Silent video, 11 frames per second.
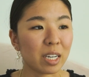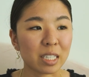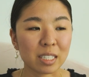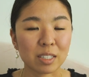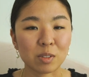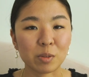
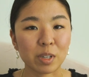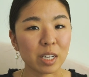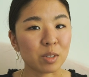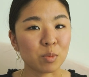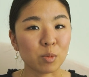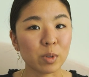
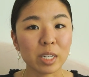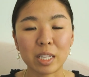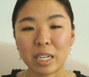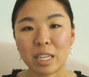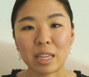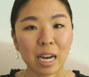It's
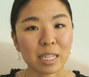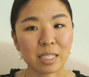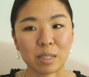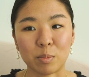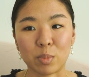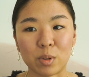really that
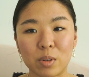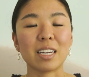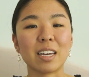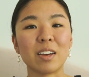simple.